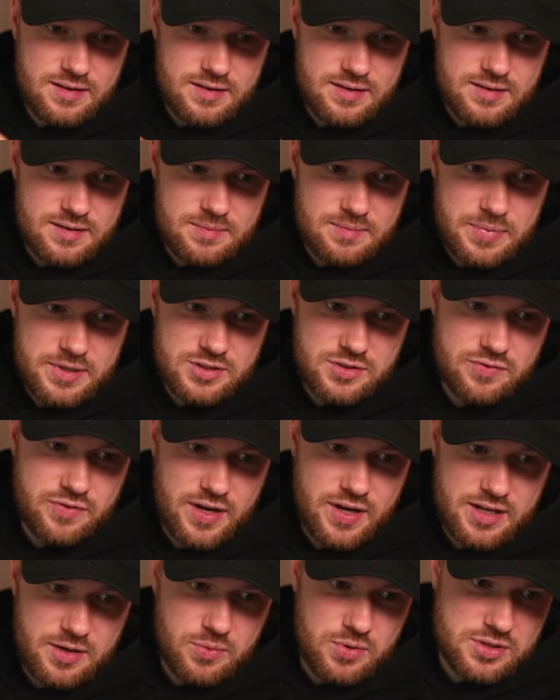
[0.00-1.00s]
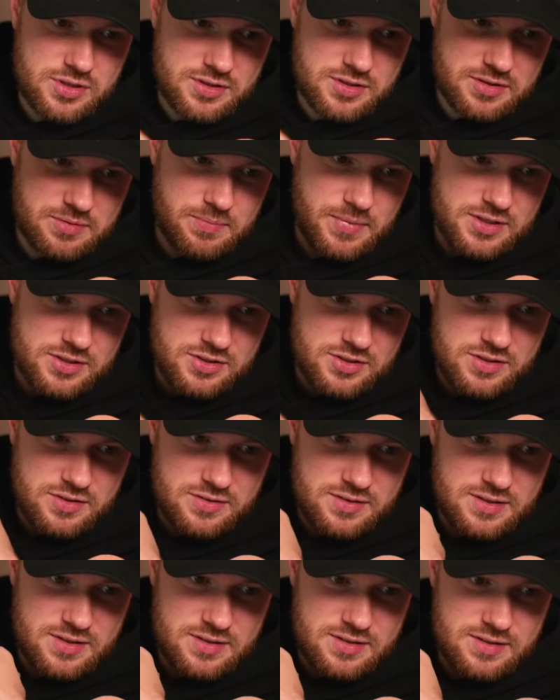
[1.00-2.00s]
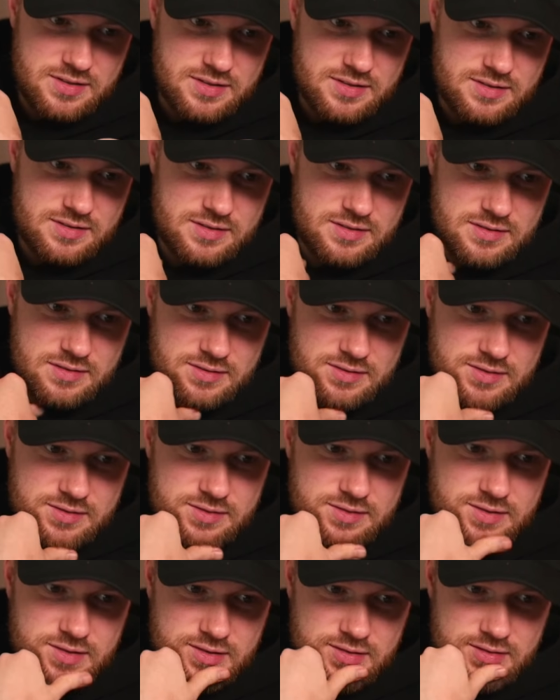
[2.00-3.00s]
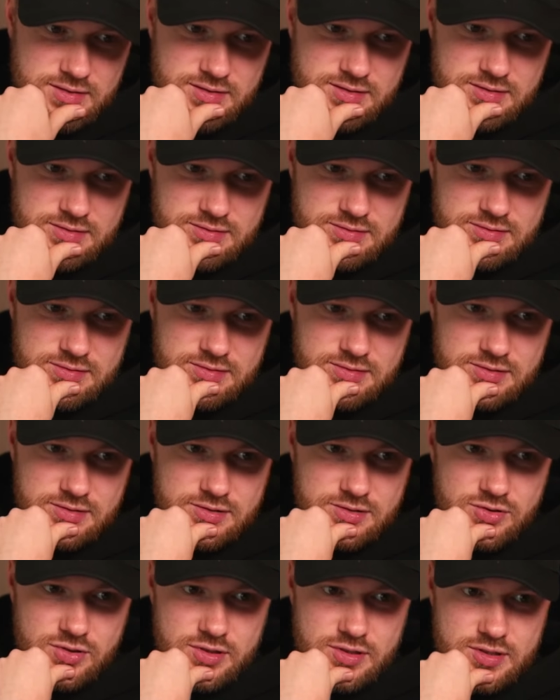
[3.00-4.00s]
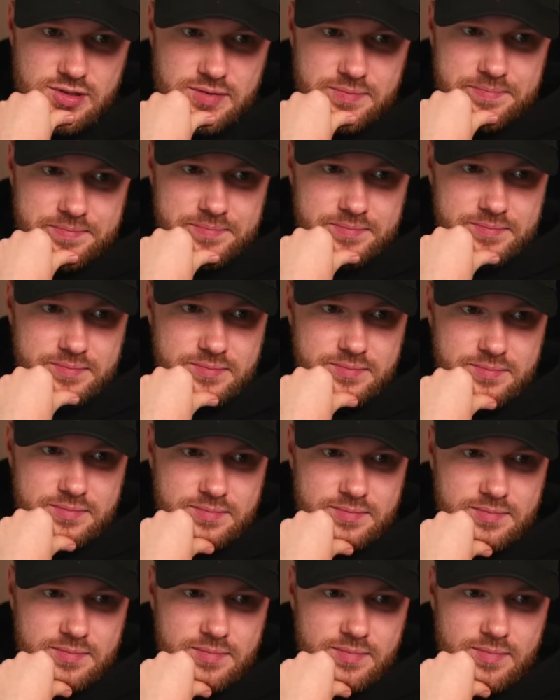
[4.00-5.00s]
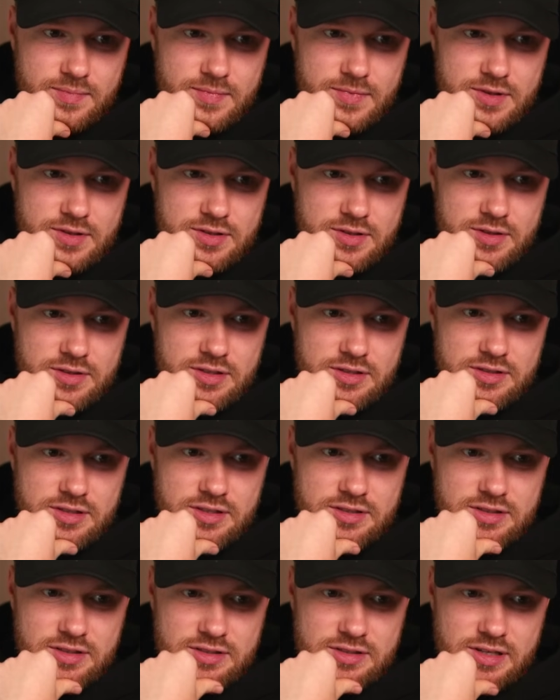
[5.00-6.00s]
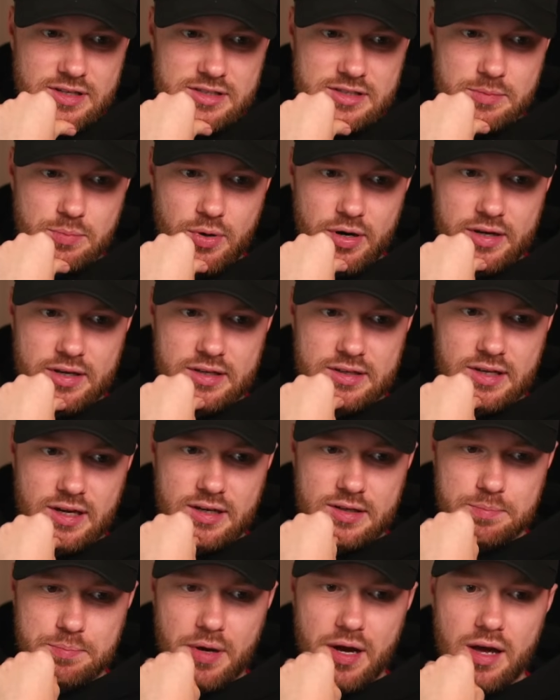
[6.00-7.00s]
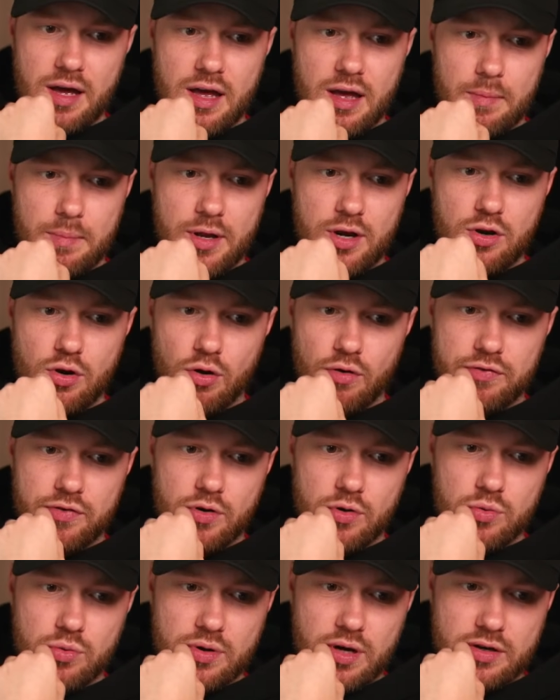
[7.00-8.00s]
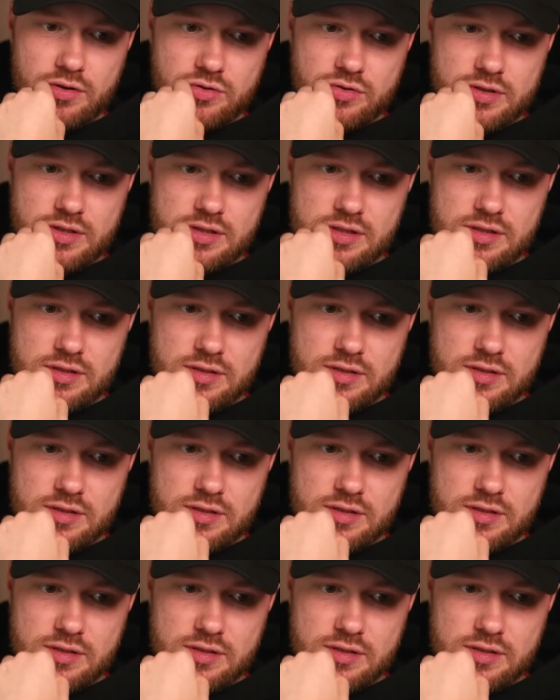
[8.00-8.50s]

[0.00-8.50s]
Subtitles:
Pennsylvania, Washington, Massachusetts. Interesting. So it does actually break it down, but not for all countries.